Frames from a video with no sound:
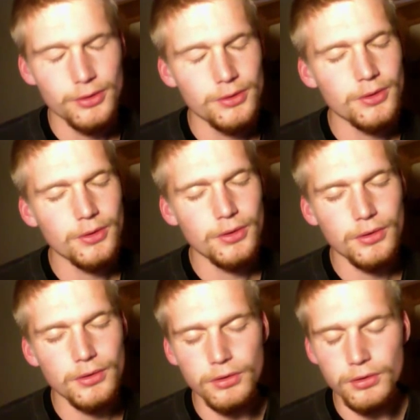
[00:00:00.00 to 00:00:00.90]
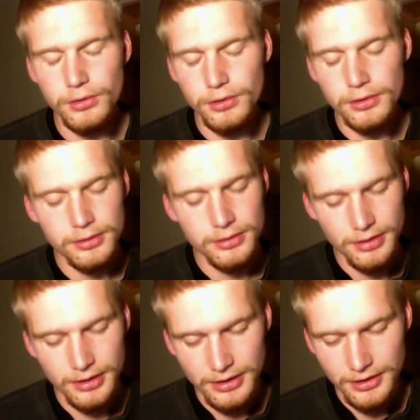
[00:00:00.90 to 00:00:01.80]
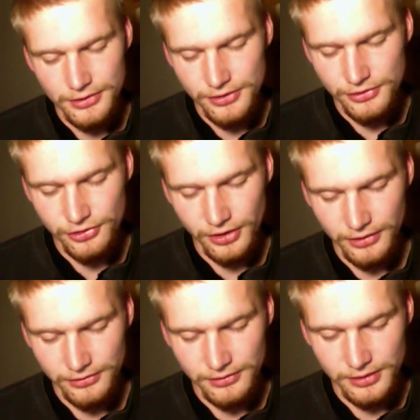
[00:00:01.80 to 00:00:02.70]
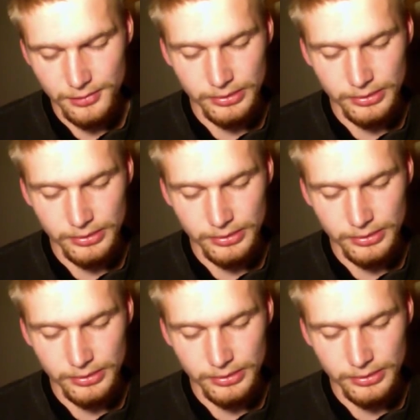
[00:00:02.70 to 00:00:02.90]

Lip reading: "Oh," said Shasta, and